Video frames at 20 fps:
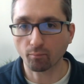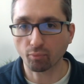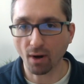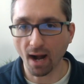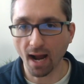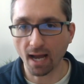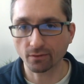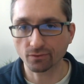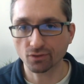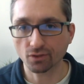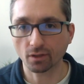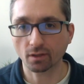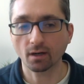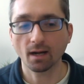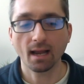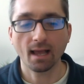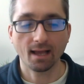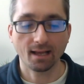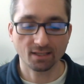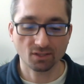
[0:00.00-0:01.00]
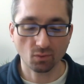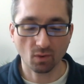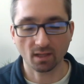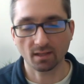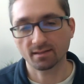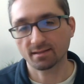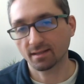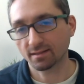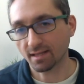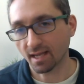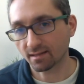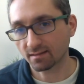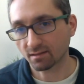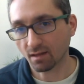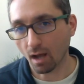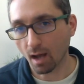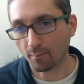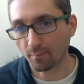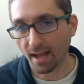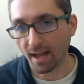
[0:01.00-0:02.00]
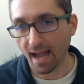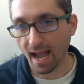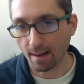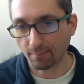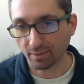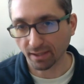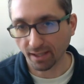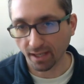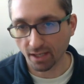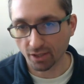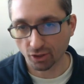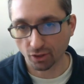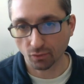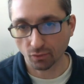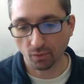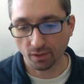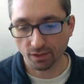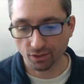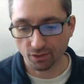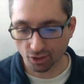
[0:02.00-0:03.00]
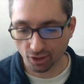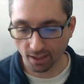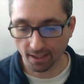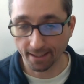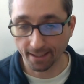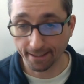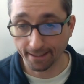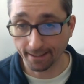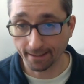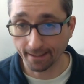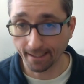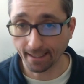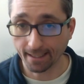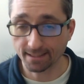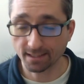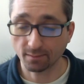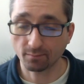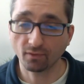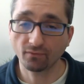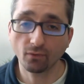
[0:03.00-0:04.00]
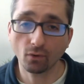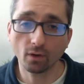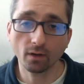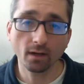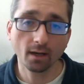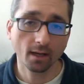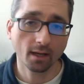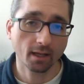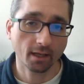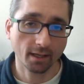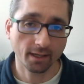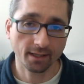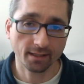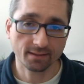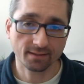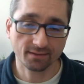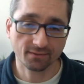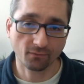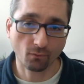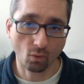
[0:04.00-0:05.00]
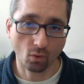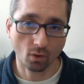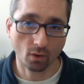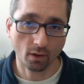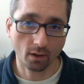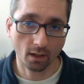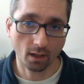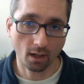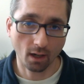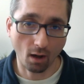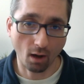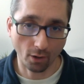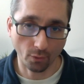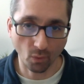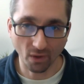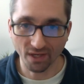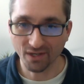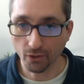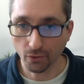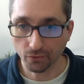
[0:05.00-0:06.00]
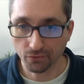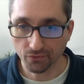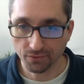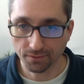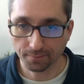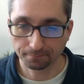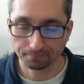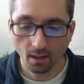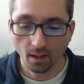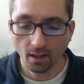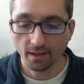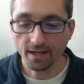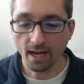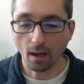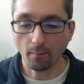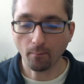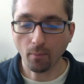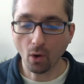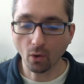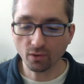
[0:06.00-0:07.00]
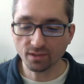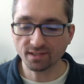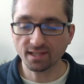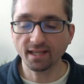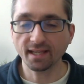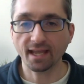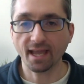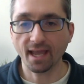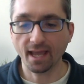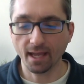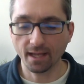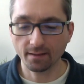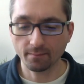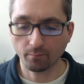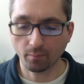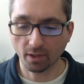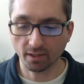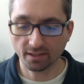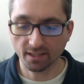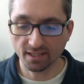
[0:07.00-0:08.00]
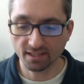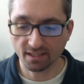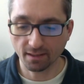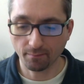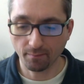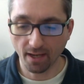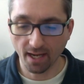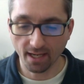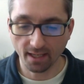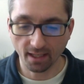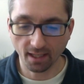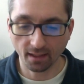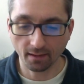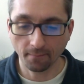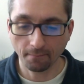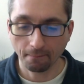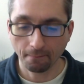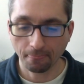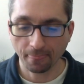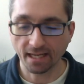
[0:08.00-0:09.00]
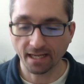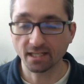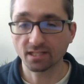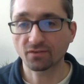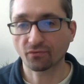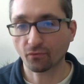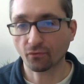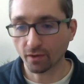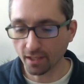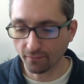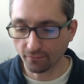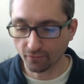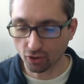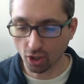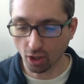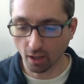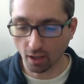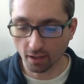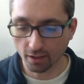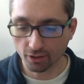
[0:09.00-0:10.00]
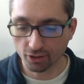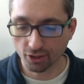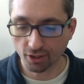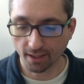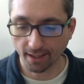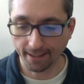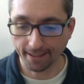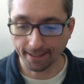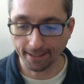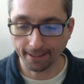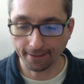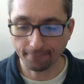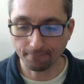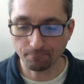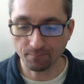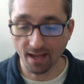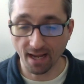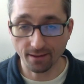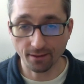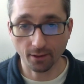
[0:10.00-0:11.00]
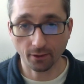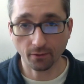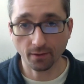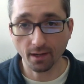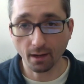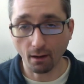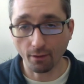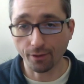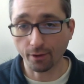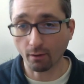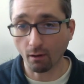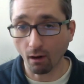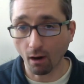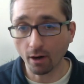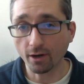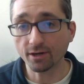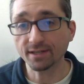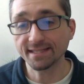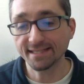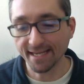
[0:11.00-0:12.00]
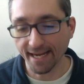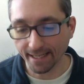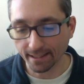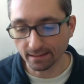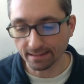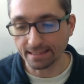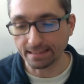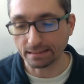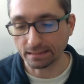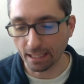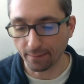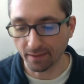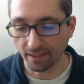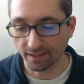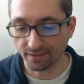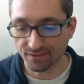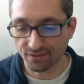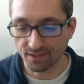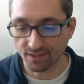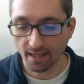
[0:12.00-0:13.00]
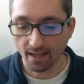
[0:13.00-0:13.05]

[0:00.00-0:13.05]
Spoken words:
browser, as well as the desktop application, which, like I said before, it's for on Windows. Now, posting and participating is free of charge, and there are daily limits,